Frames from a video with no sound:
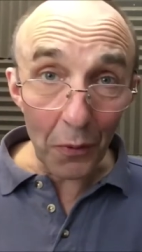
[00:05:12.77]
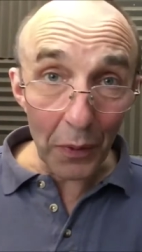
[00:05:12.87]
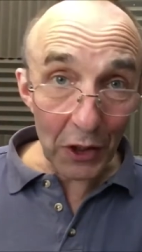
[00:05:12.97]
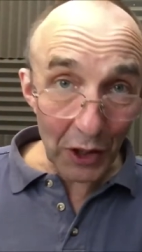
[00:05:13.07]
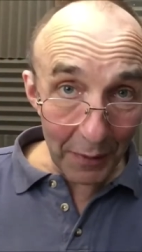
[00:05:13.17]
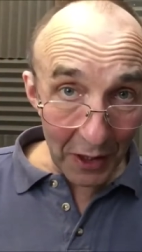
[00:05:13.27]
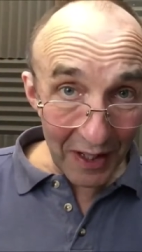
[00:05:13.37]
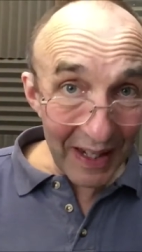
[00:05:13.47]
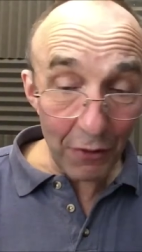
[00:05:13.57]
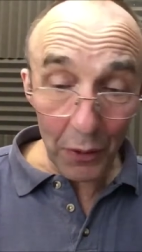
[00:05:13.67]
which I'm going to
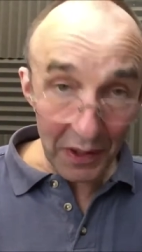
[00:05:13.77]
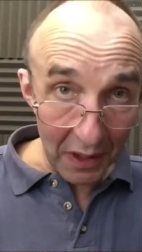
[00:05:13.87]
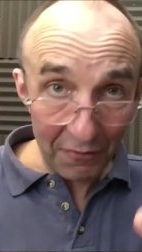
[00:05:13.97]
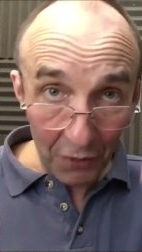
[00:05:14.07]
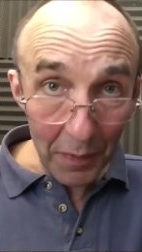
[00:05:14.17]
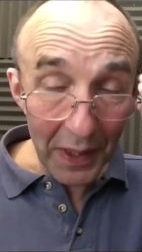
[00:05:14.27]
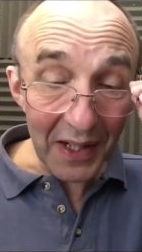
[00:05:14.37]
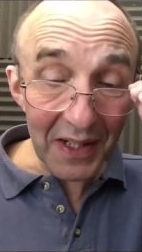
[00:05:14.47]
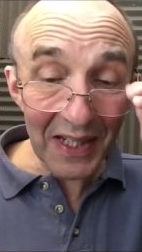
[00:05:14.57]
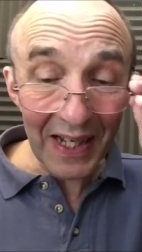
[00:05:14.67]
leave you with in a few
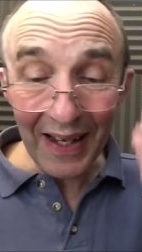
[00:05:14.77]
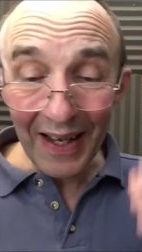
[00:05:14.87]
minutes.